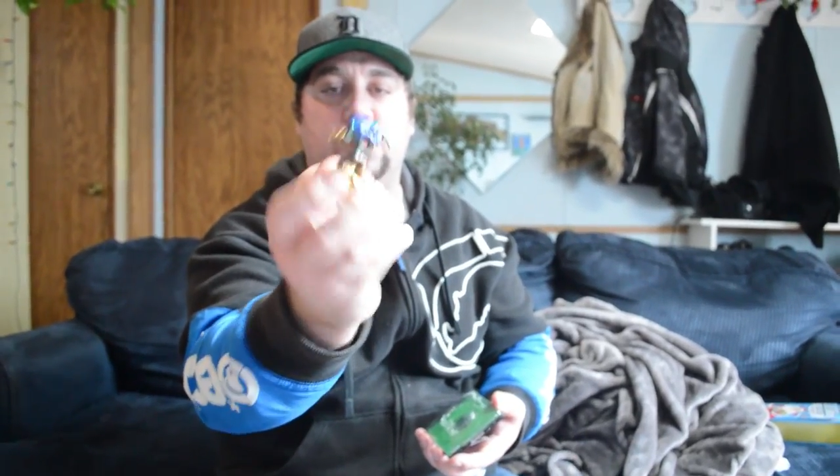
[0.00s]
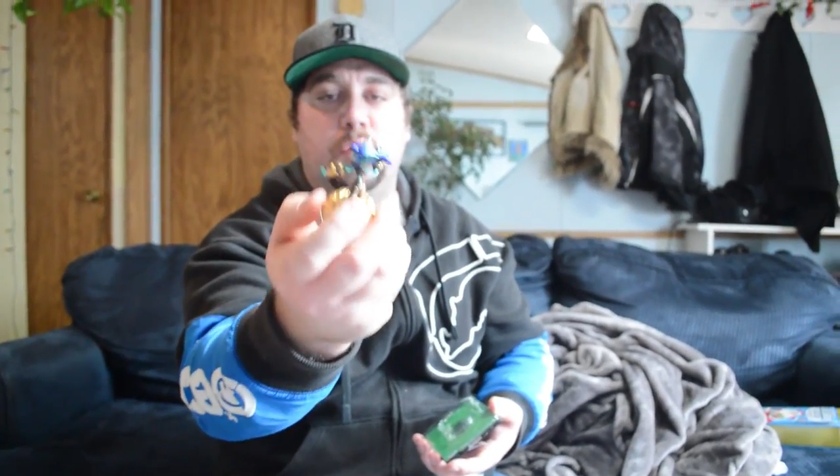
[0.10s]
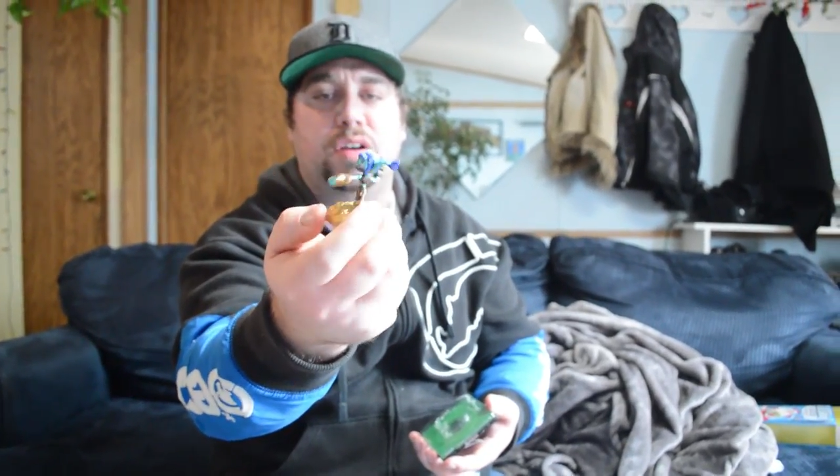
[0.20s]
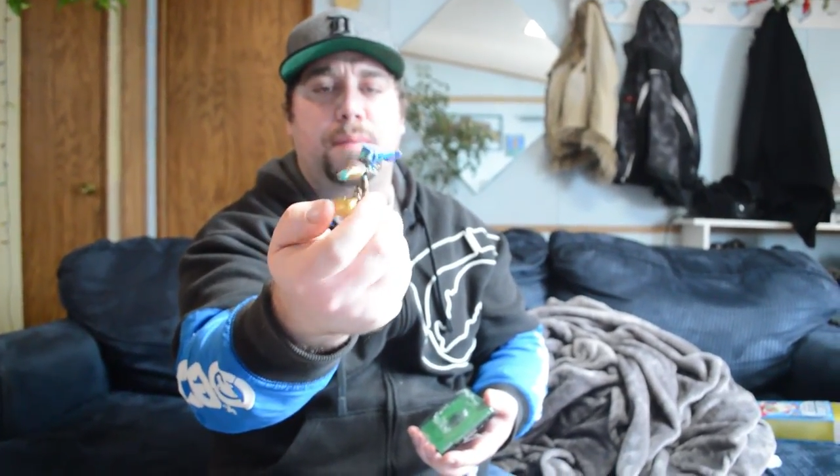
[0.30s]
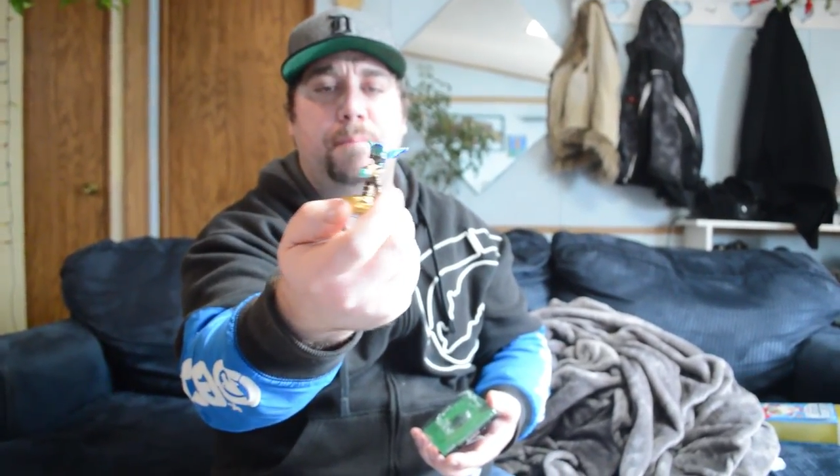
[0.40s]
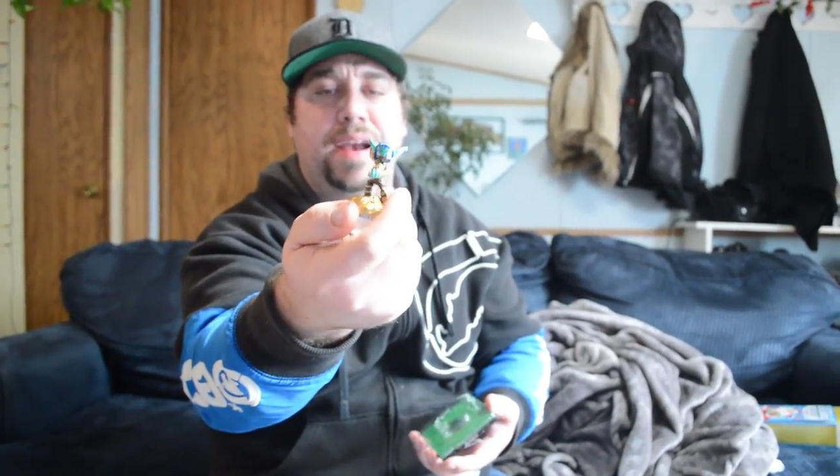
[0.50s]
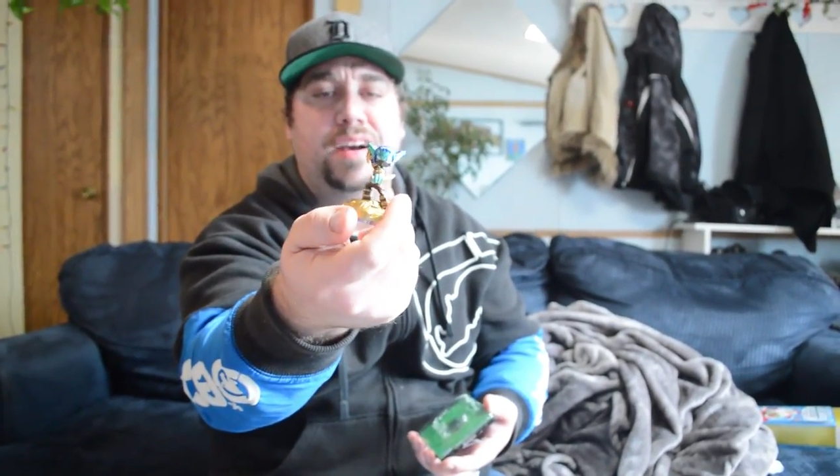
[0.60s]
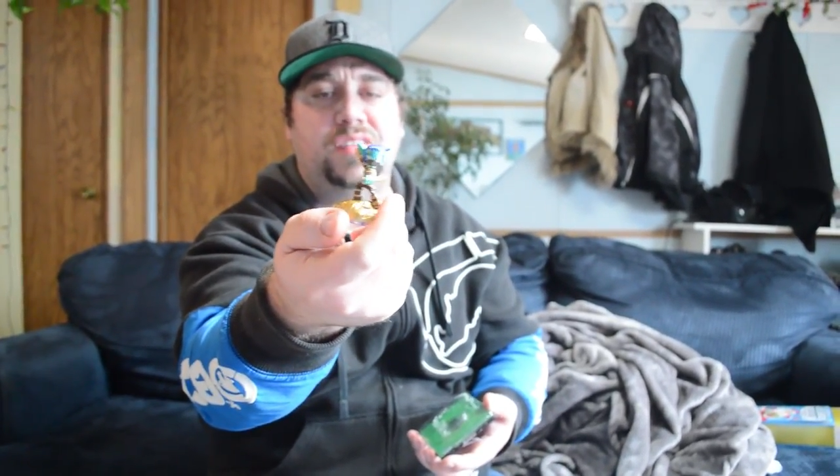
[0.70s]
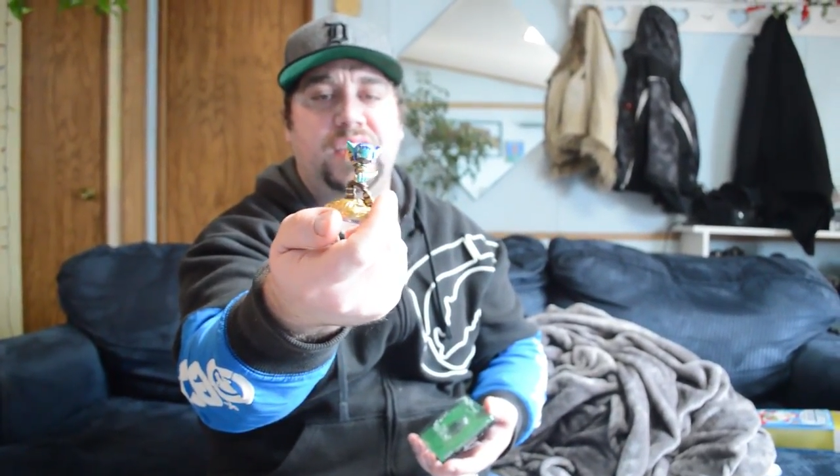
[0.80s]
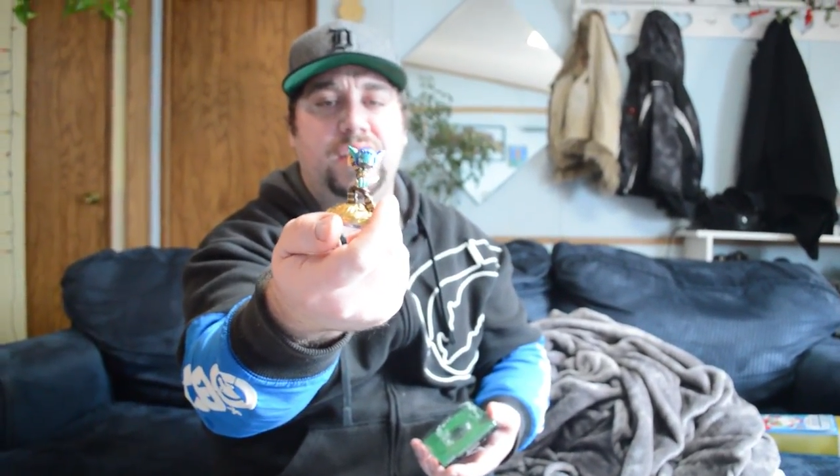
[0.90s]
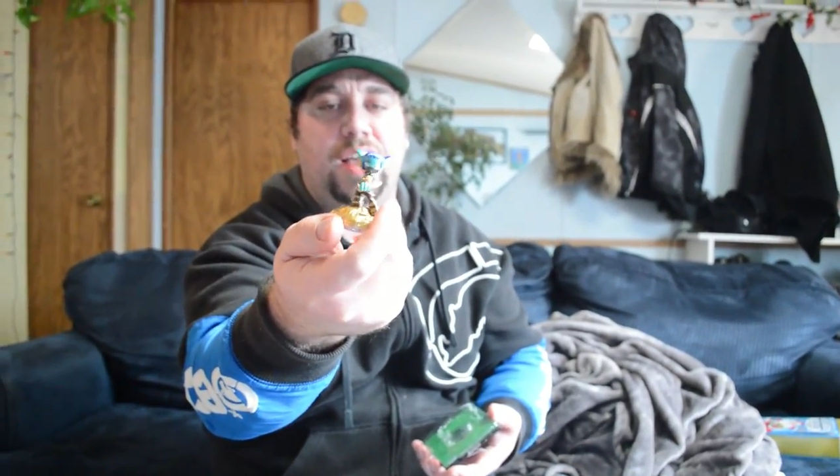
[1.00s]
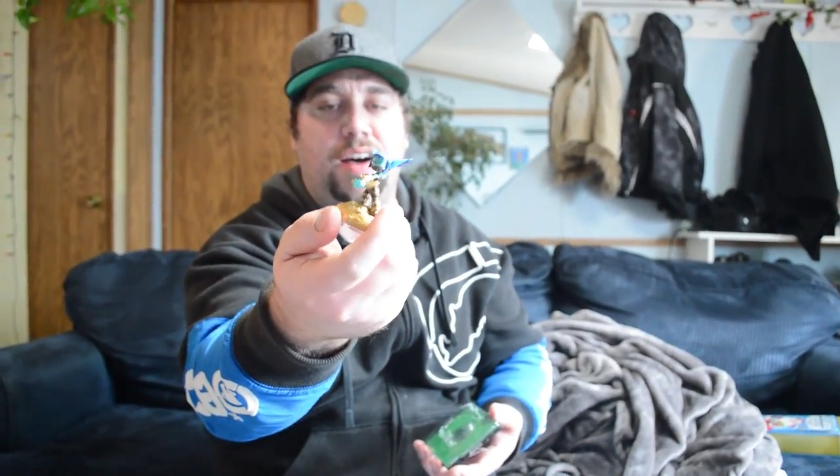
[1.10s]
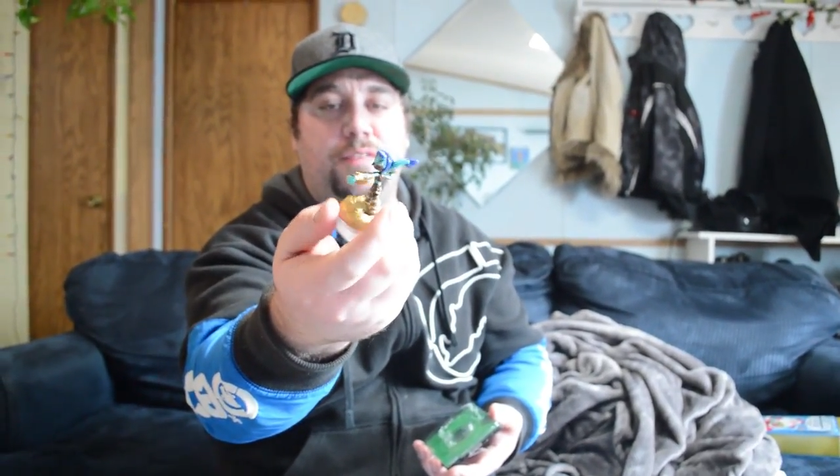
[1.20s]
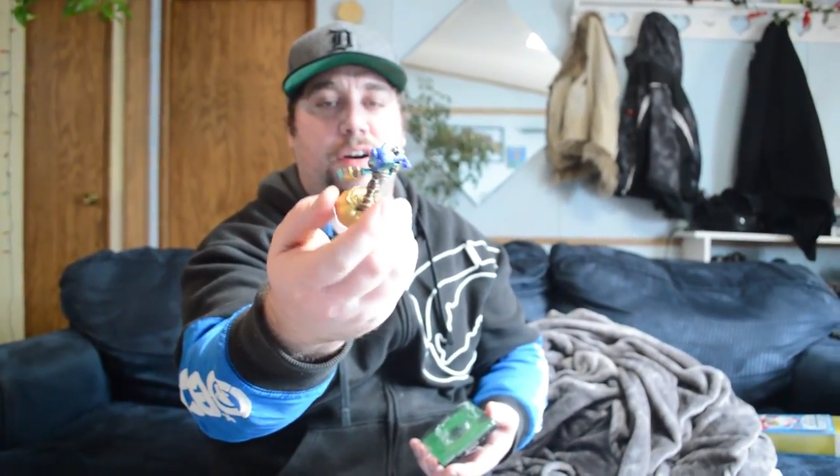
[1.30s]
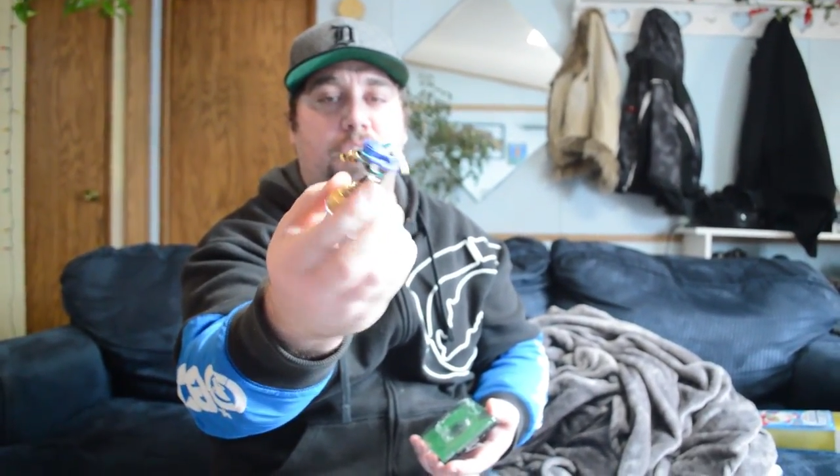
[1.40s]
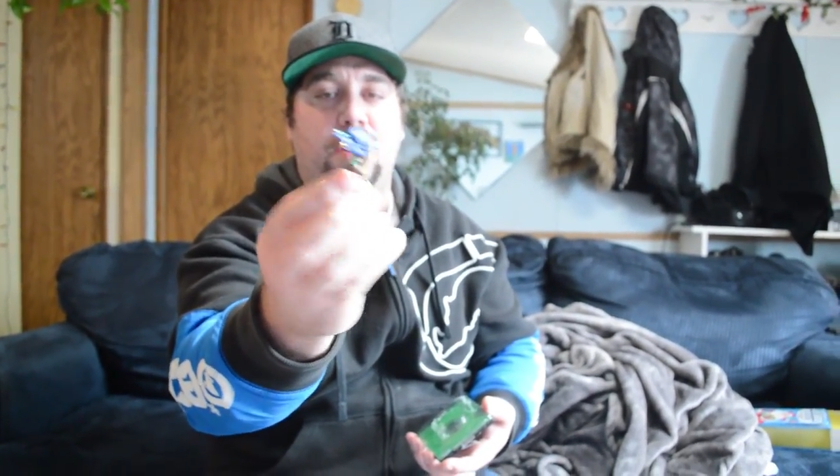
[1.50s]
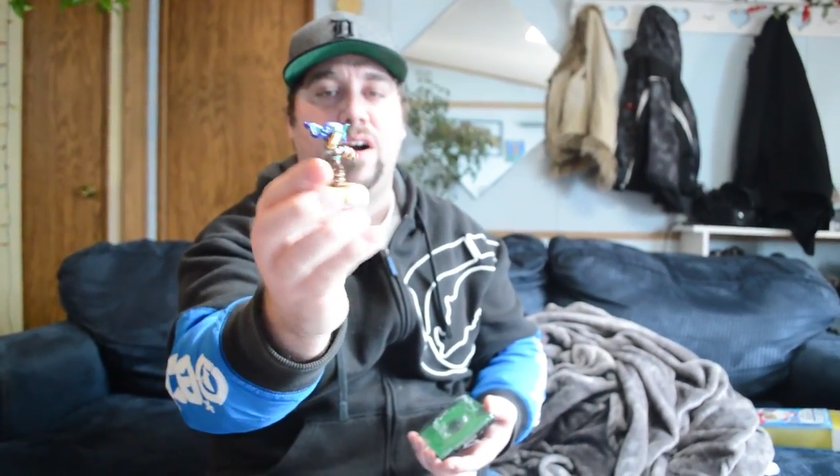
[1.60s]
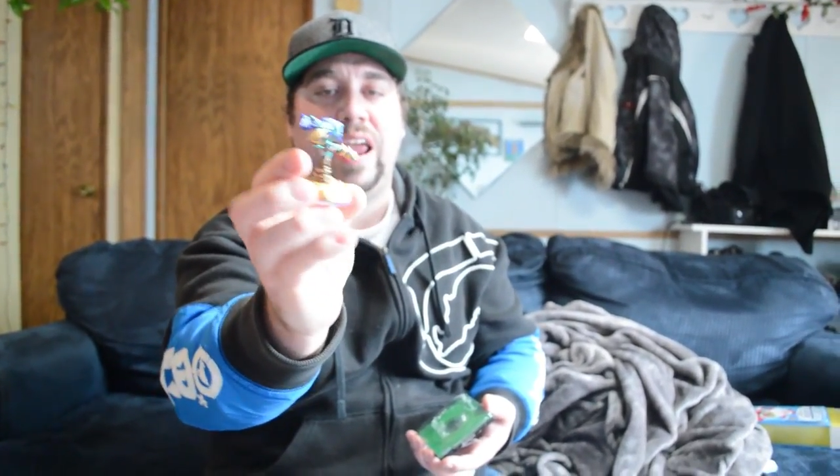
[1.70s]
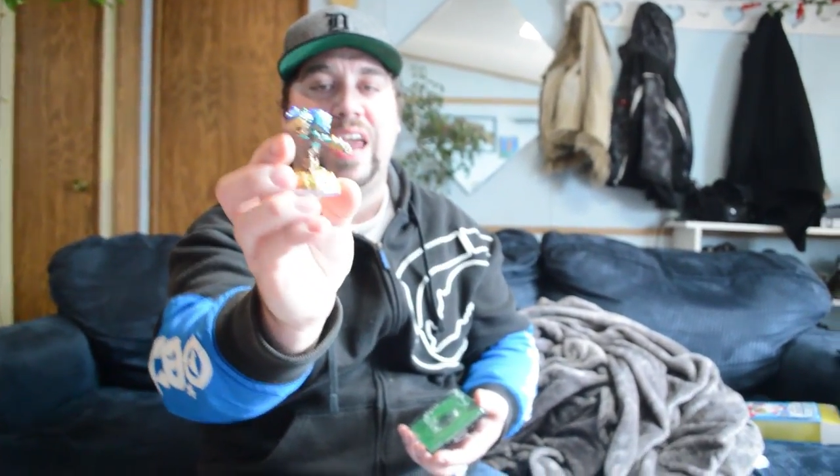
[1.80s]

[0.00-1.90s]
do a comparison of her